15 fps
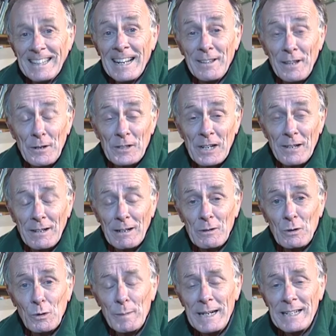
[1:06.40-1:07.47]
And those are the
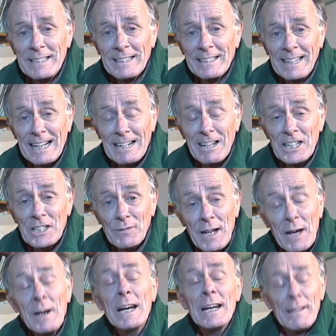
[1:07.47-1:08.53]
local media headlines for
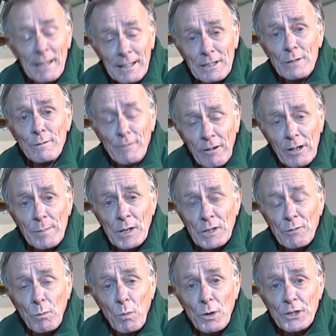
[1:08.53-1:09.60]
now. Thank you very much
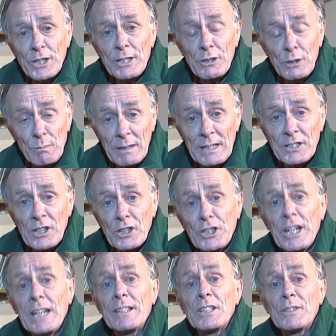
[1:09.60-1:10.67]
for watching. Do please
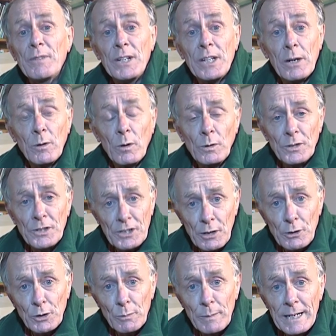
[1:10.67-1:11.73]
share this video on
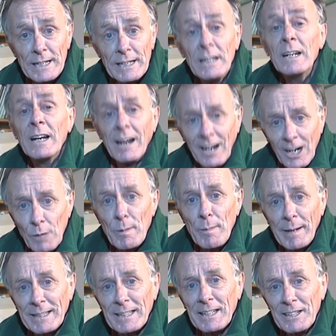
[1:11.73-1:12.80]
social media. I'll be
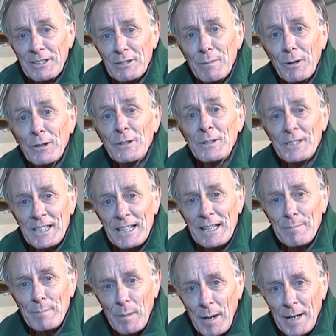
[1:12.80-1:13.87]
back again tomorrow. See you
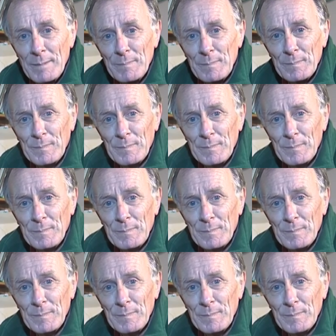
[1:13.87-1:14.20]
then. Bye bye.